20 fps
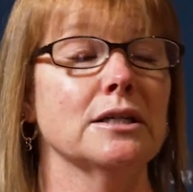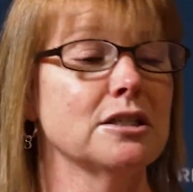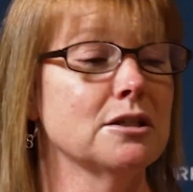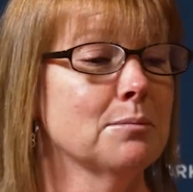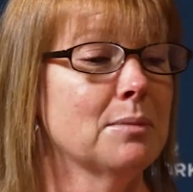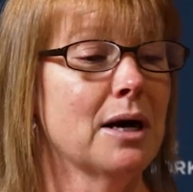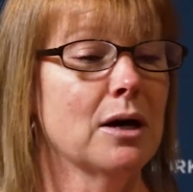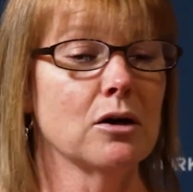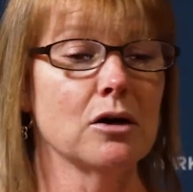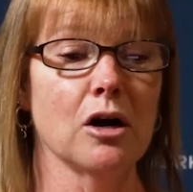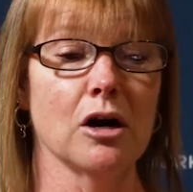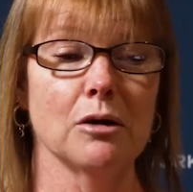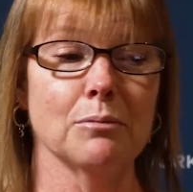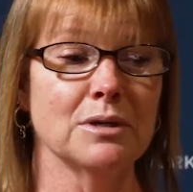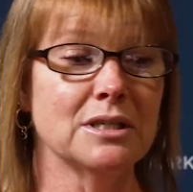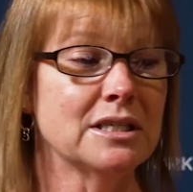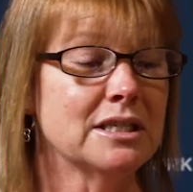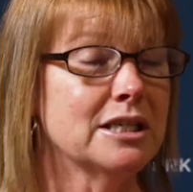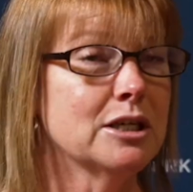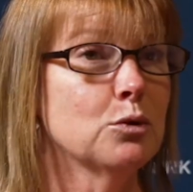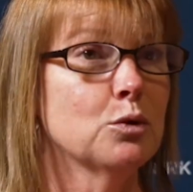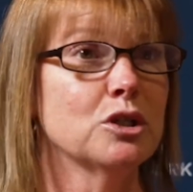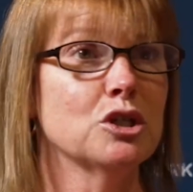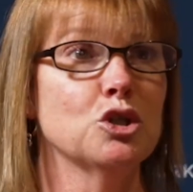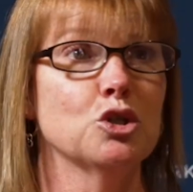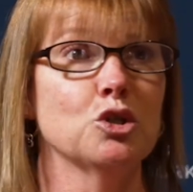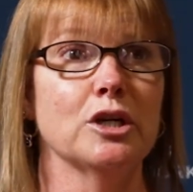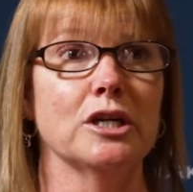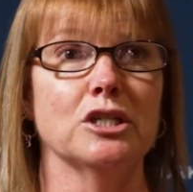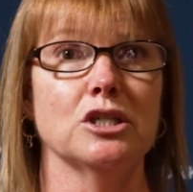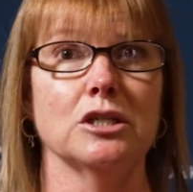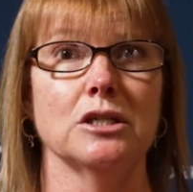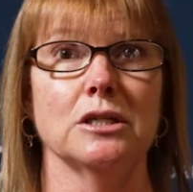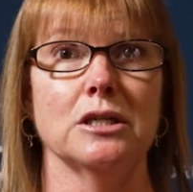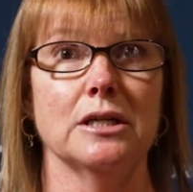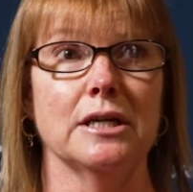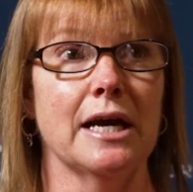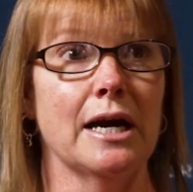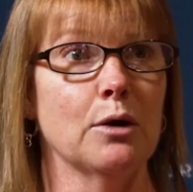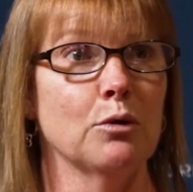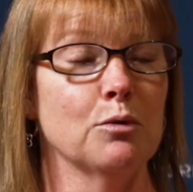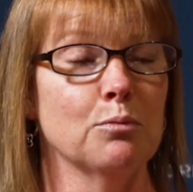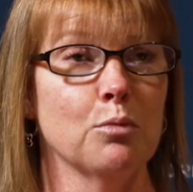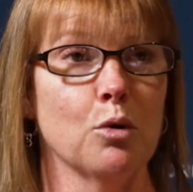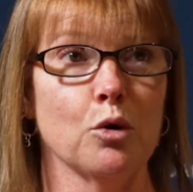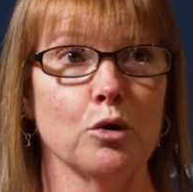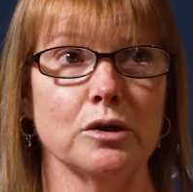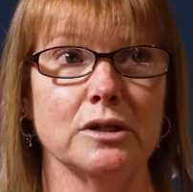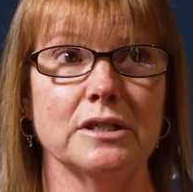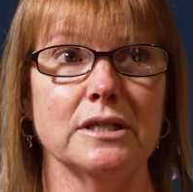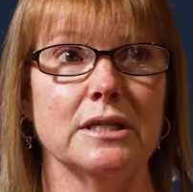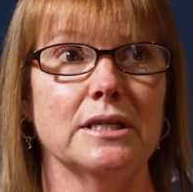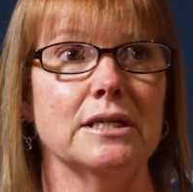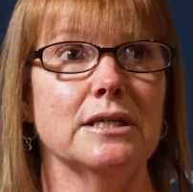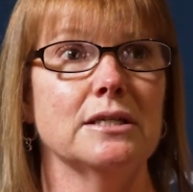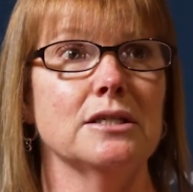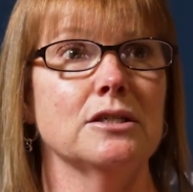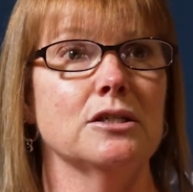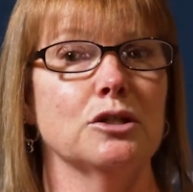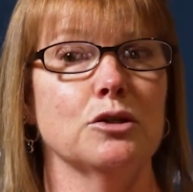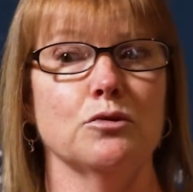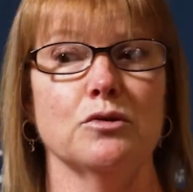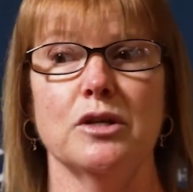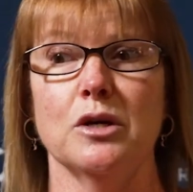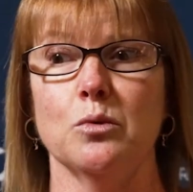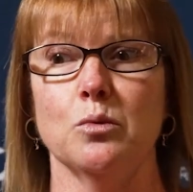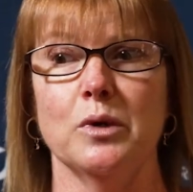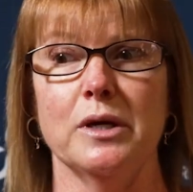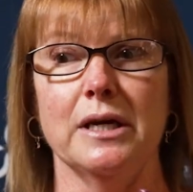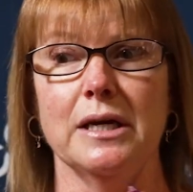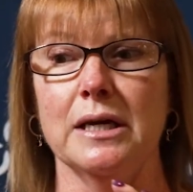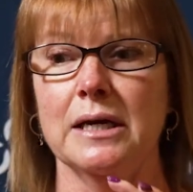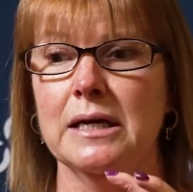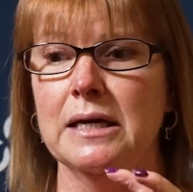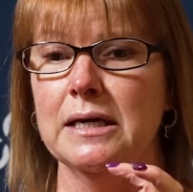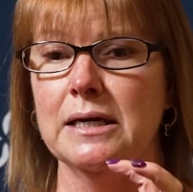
is about carbon sequestration and how important it is, you know, that we,